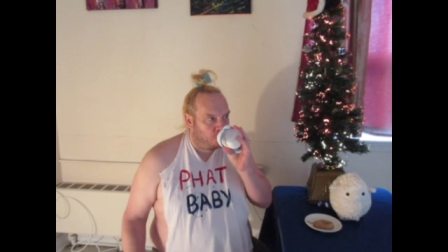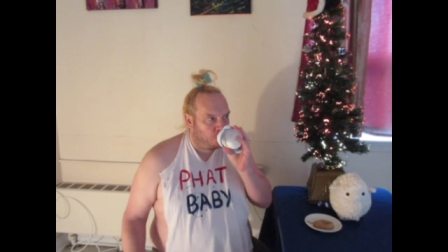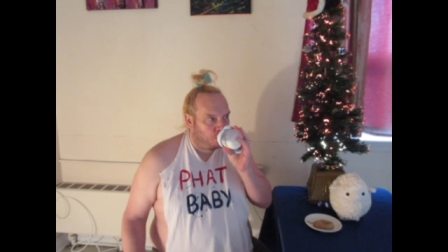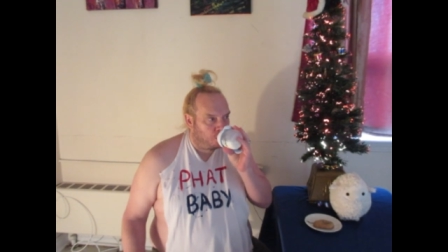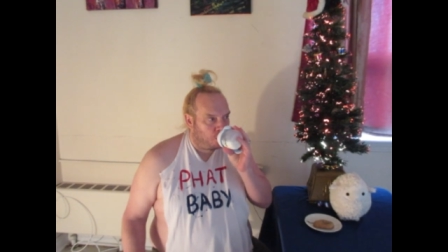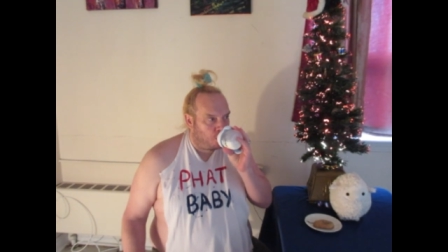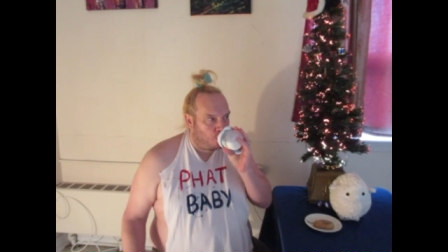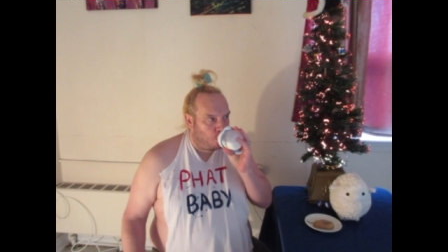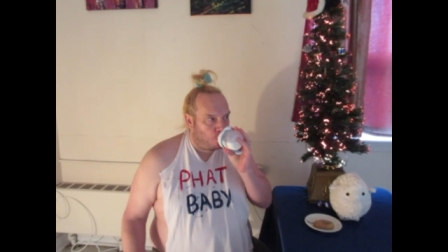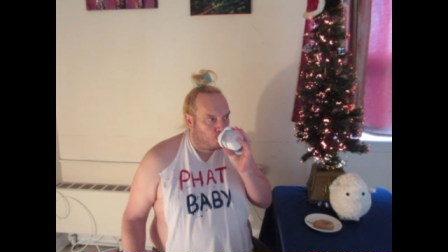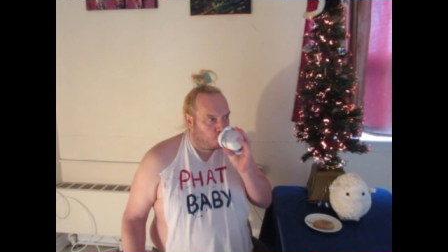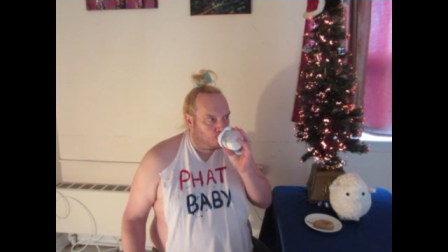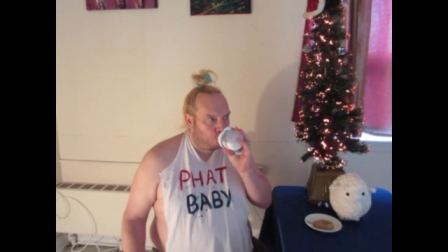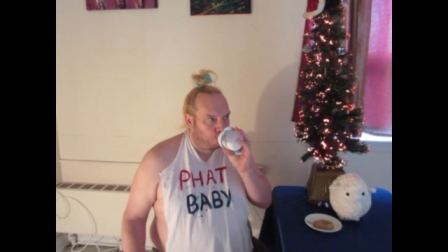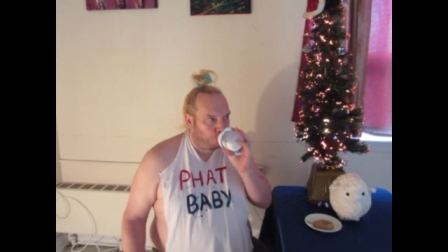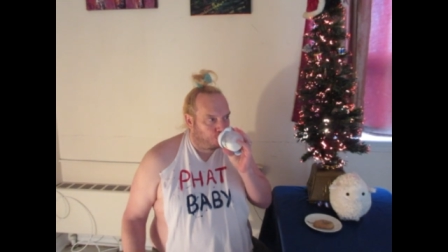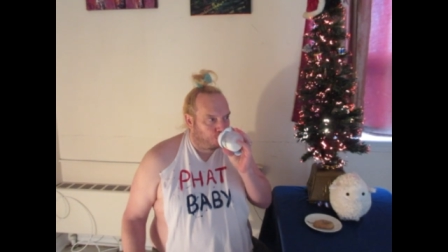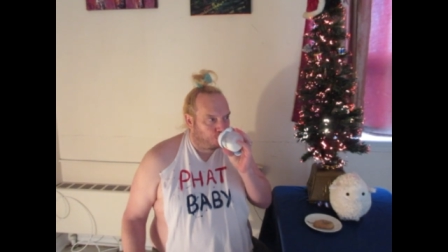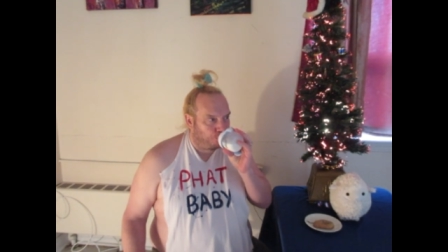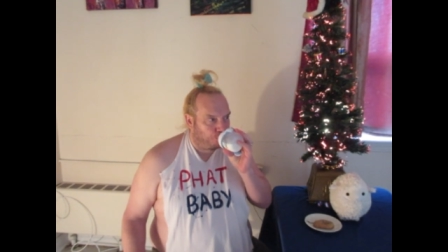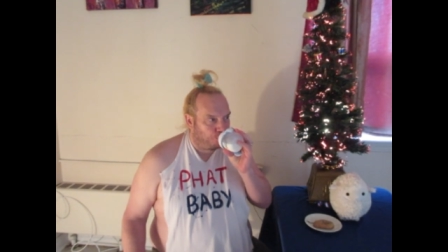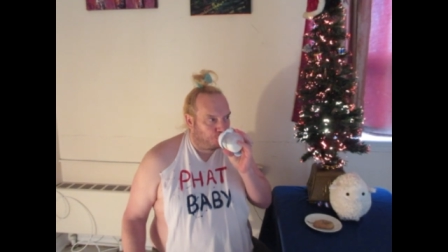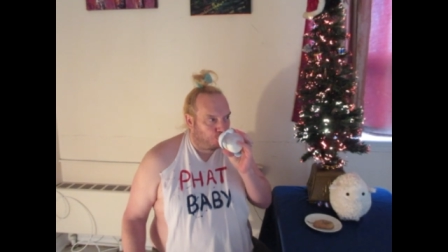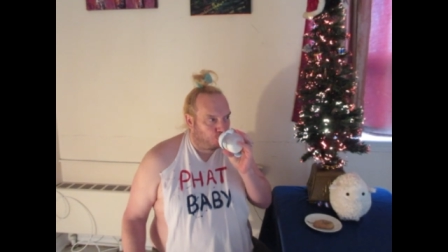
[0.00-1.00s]
and
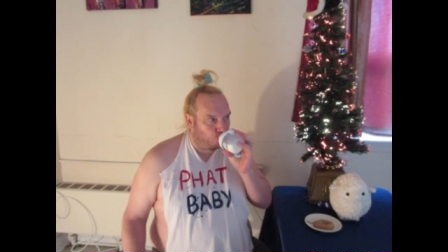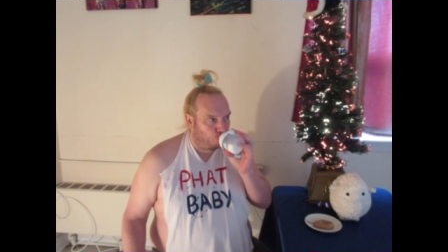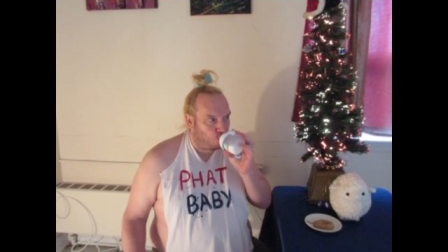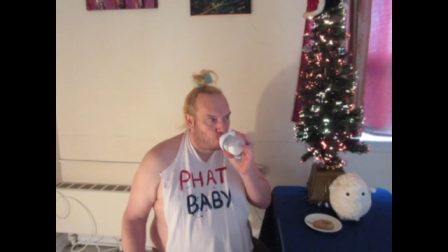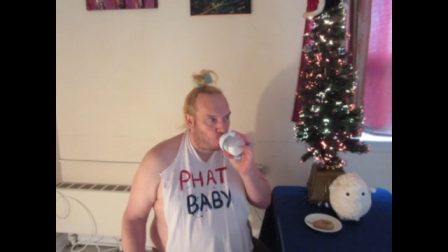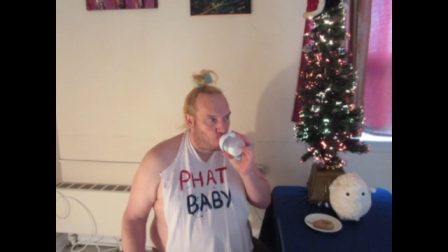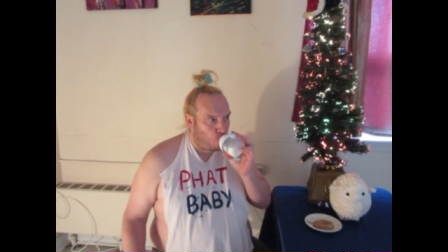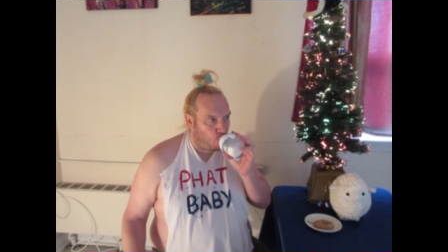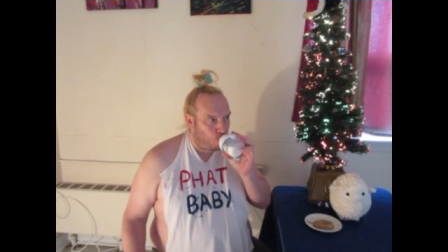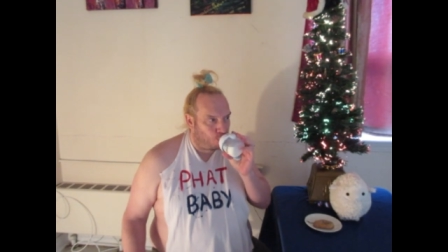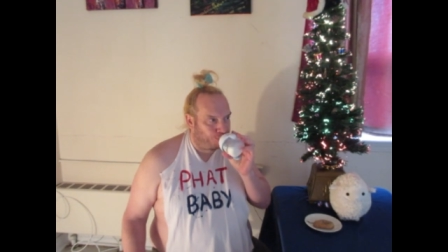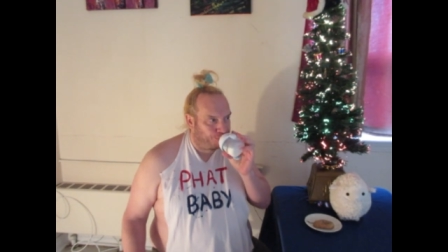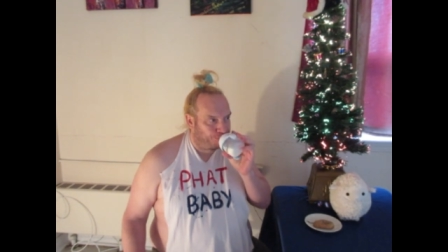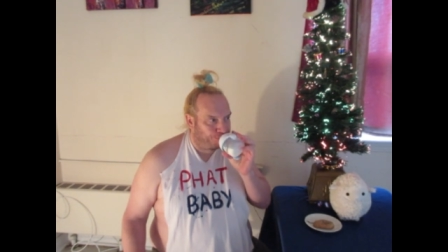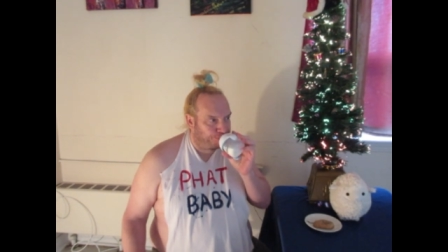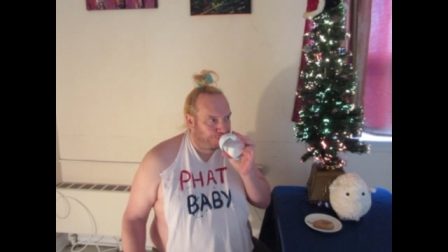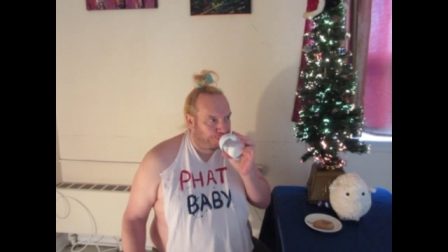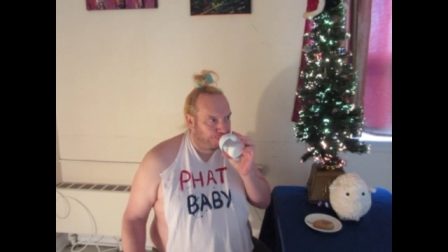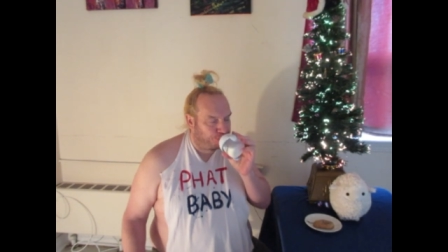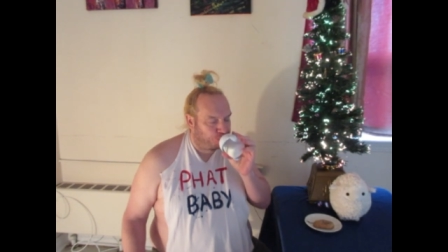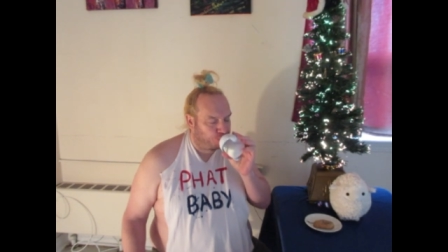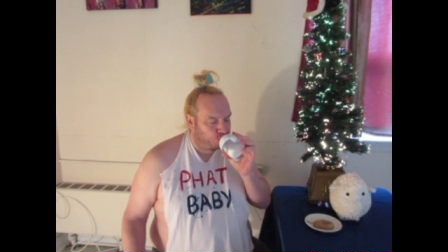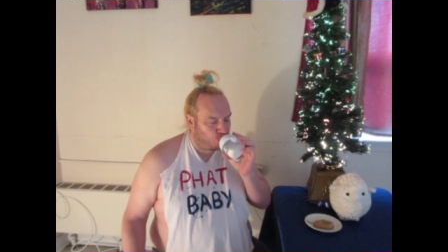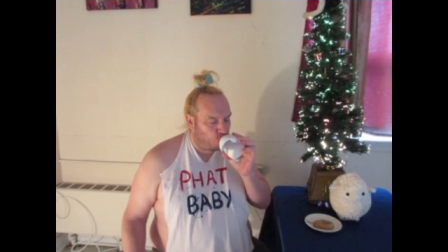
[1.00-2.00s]
focus on
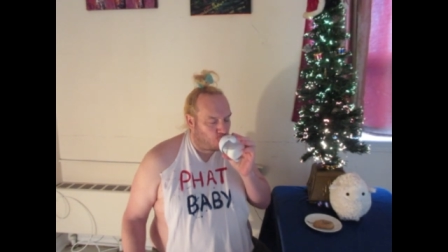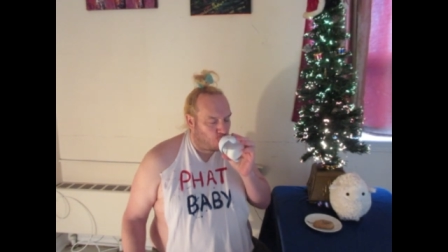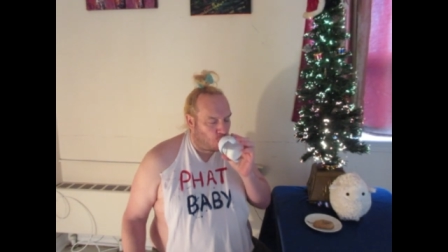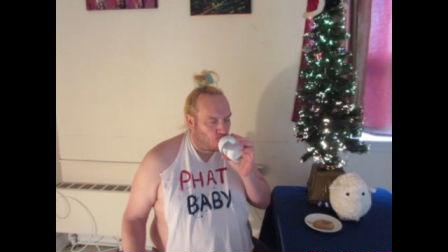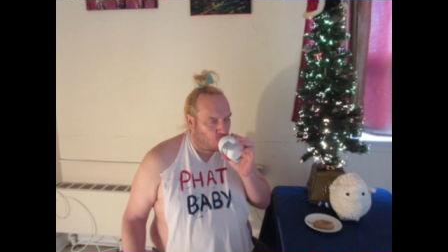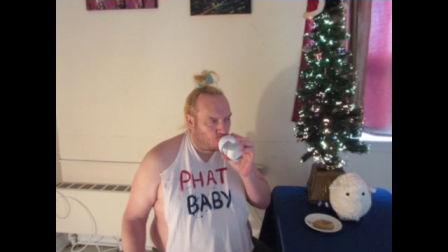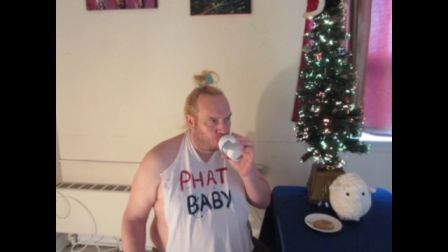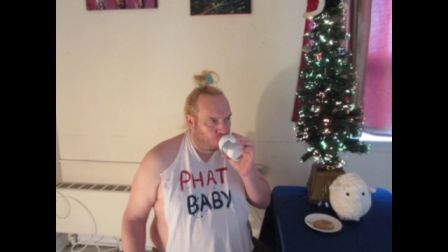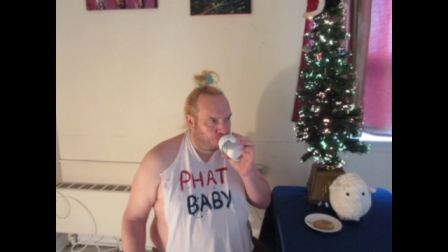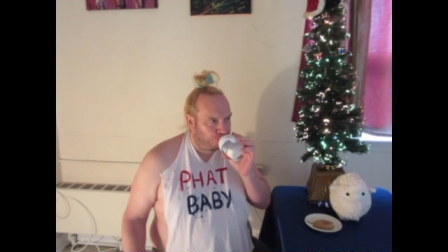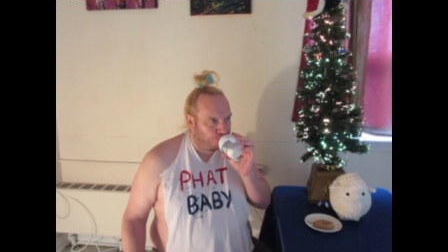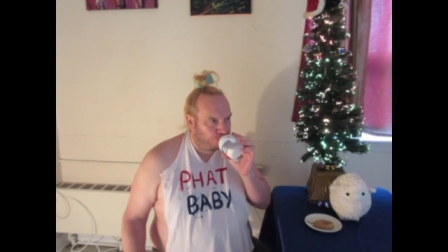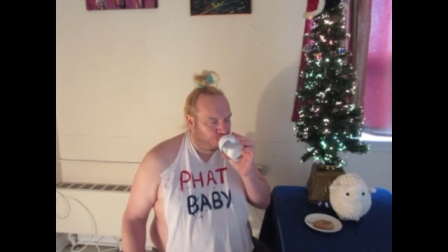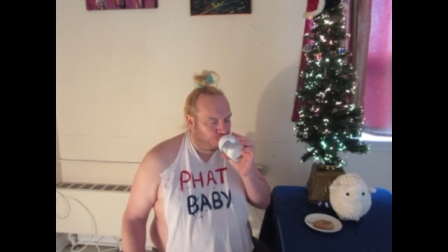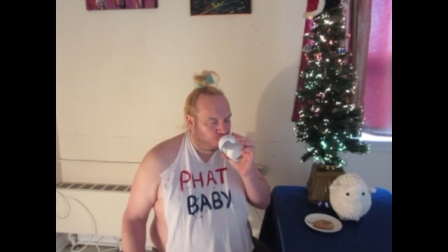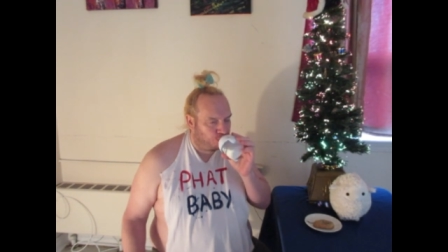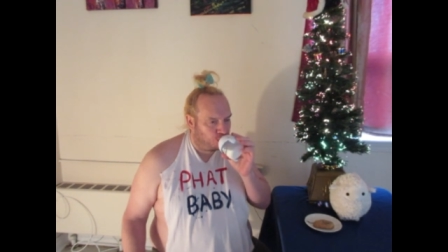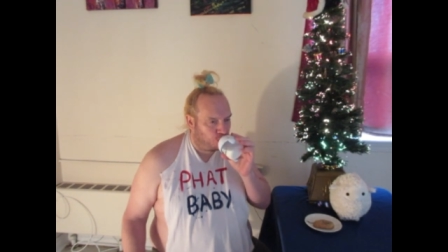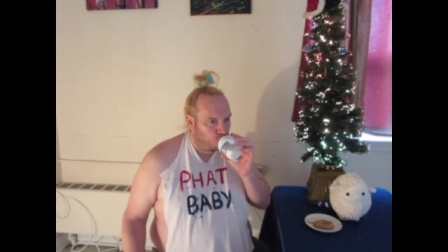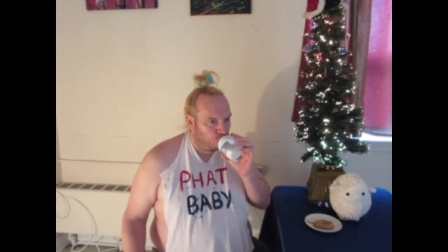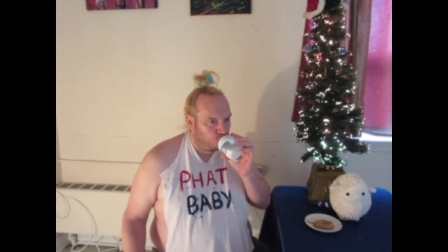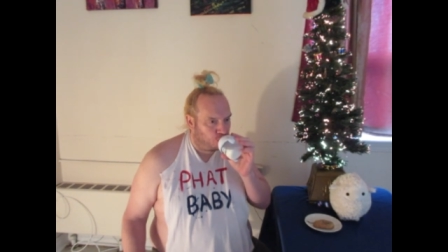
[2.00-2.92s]
what's important.